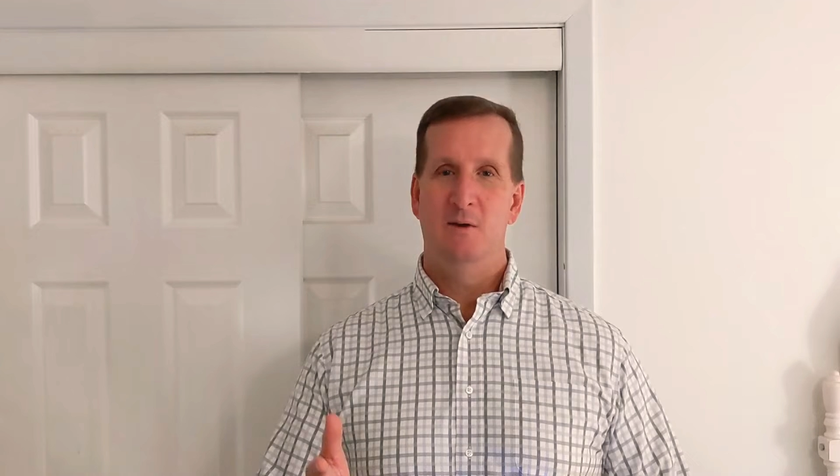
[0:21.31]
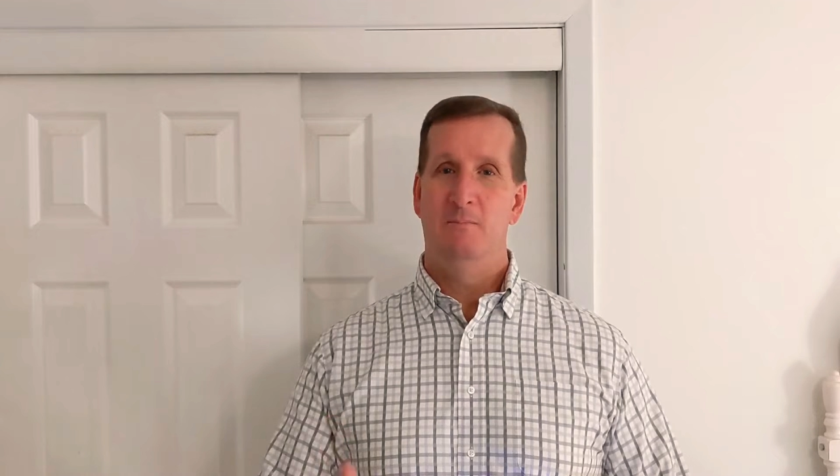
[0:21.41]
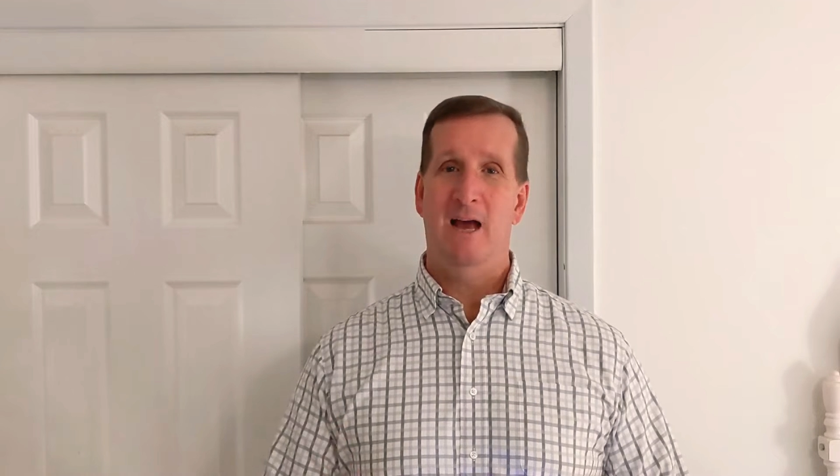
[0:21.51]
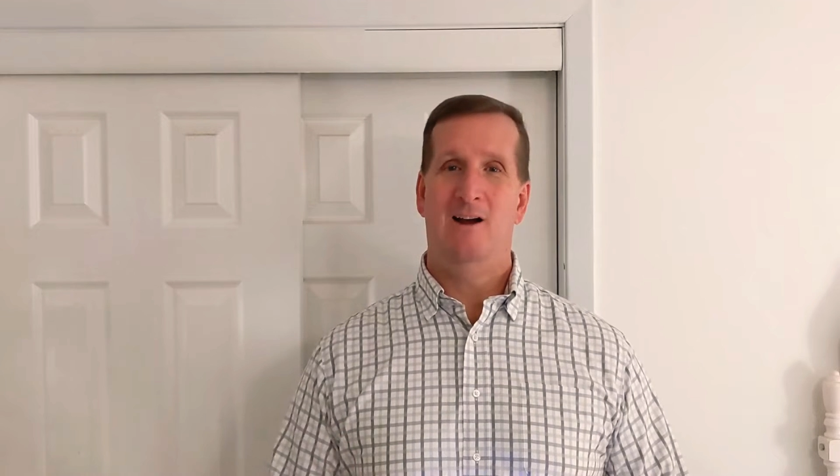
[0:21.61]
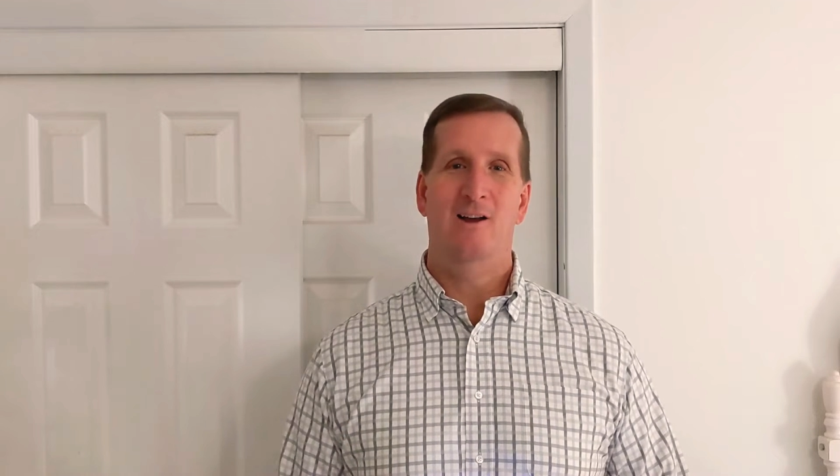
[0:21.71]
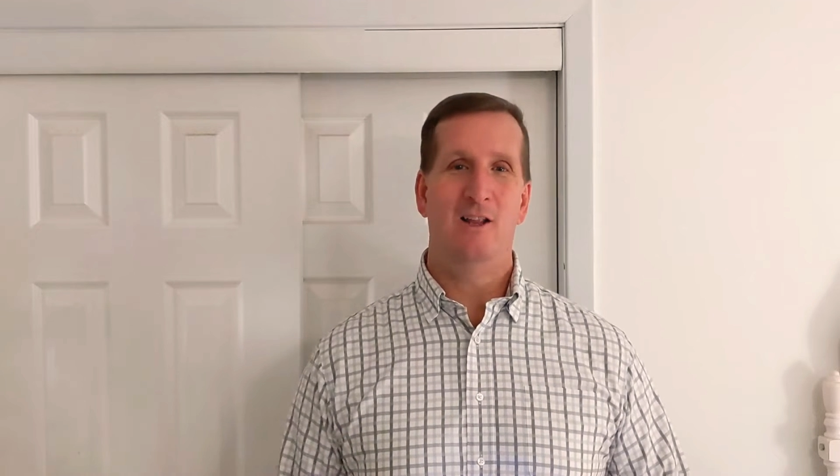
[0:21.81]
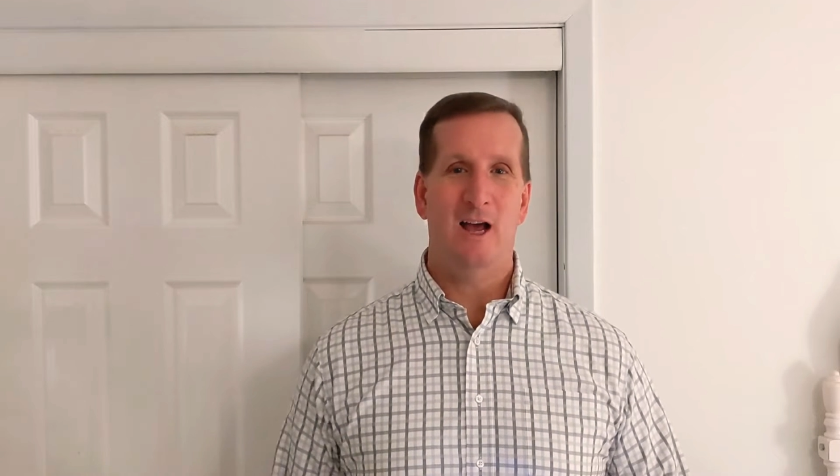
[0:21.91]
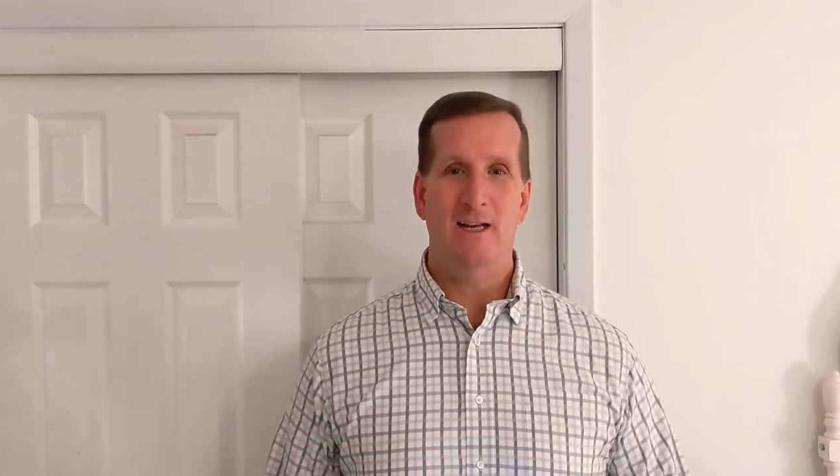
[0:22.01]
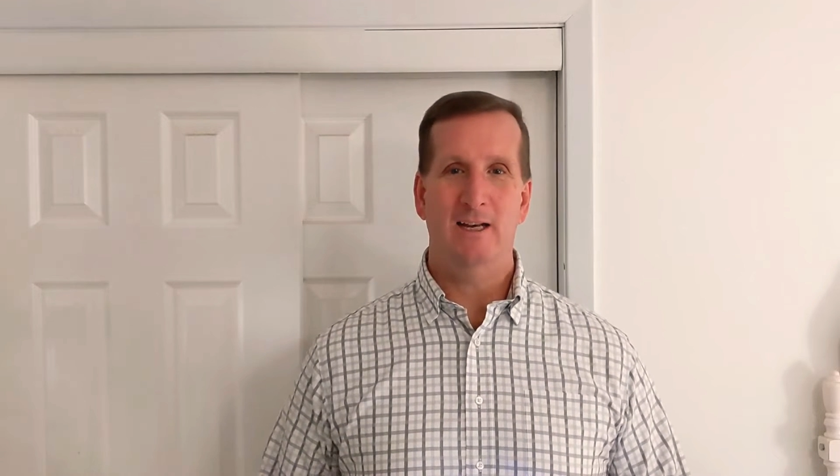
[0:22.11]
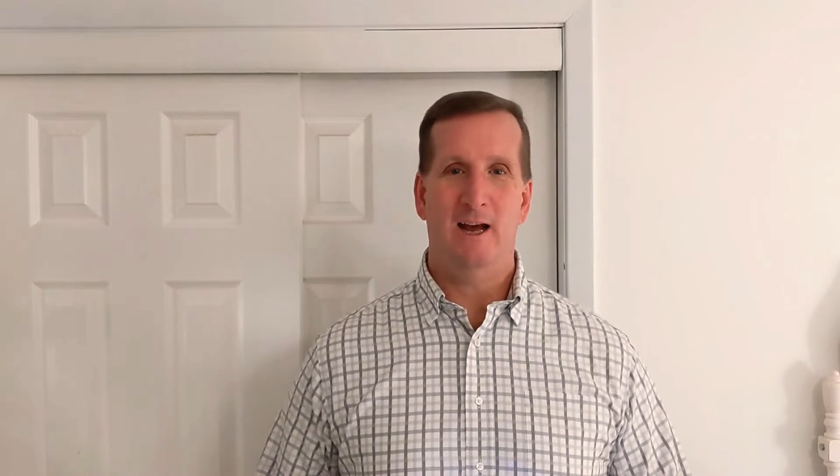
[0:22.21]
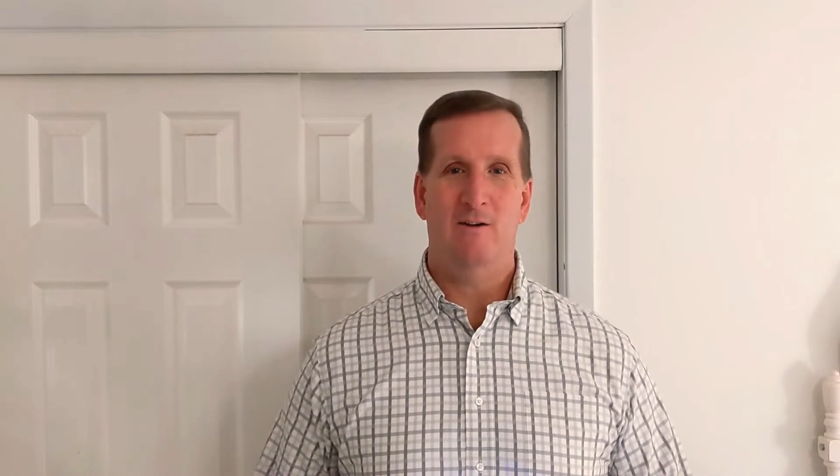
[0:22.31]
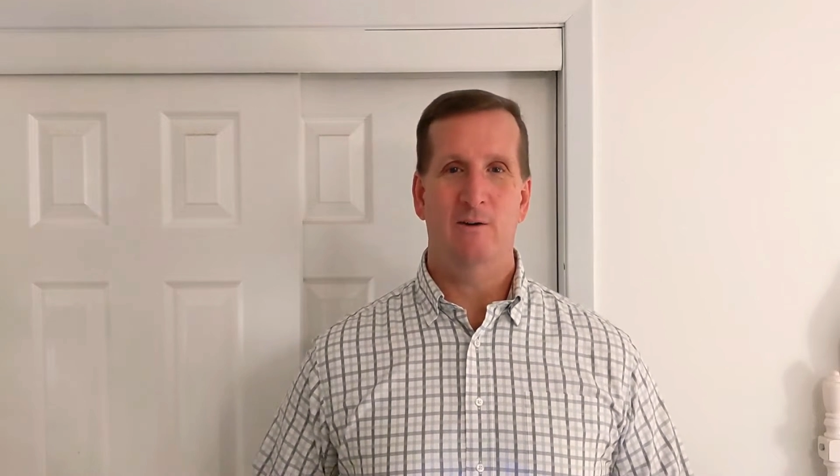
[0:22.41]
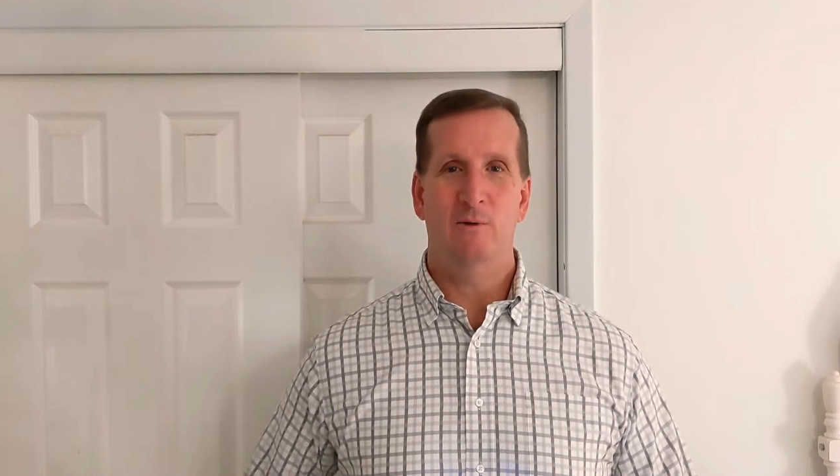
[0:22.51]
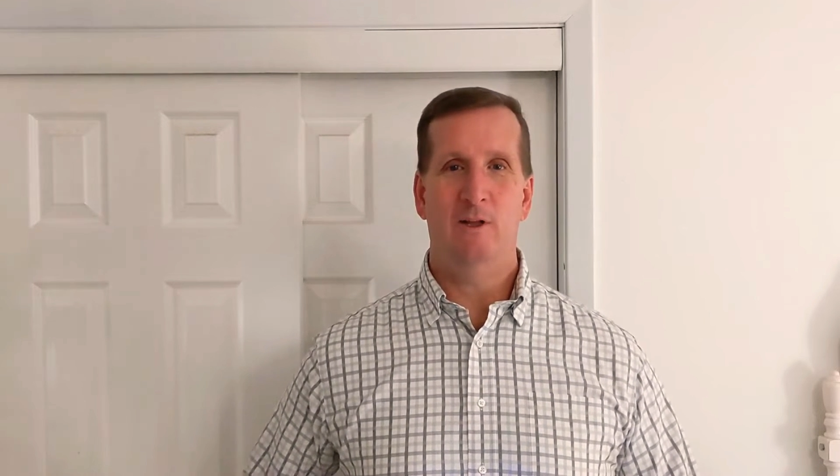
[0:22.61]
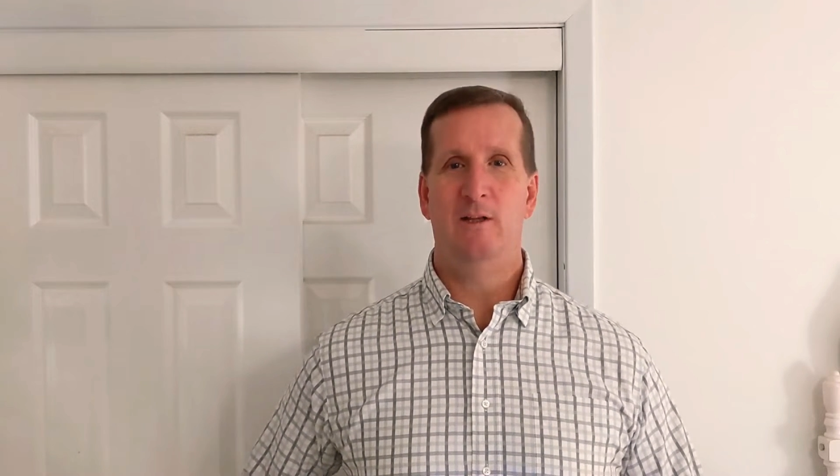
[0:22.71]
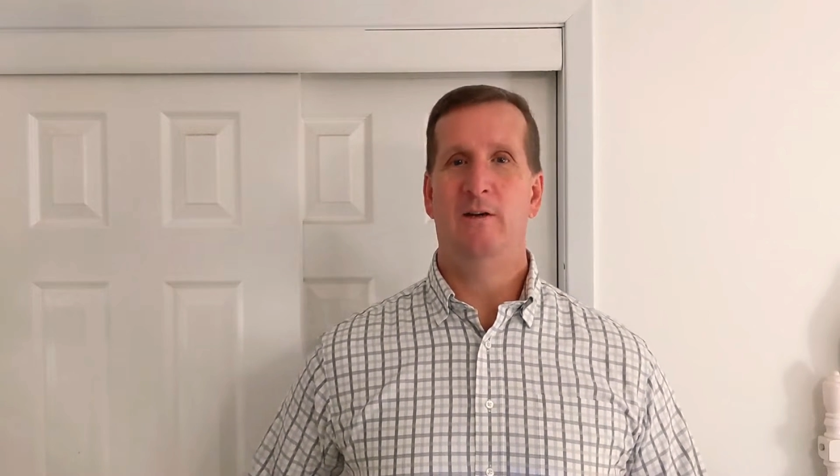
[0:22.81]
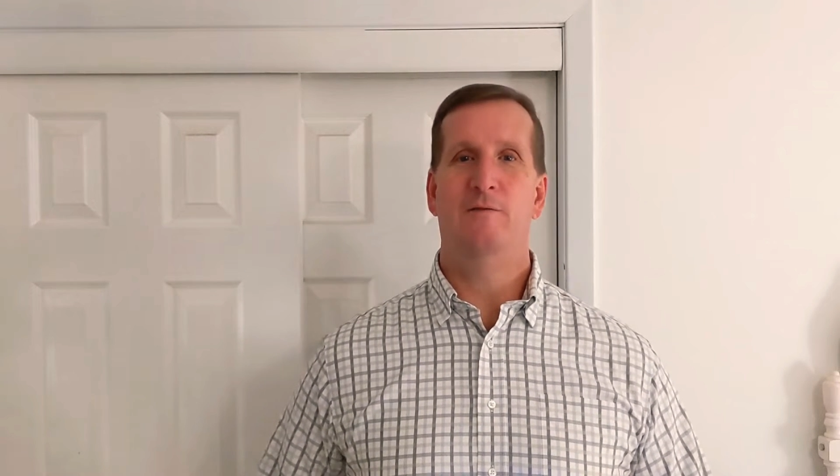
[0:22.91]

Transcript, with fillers: back online now and really look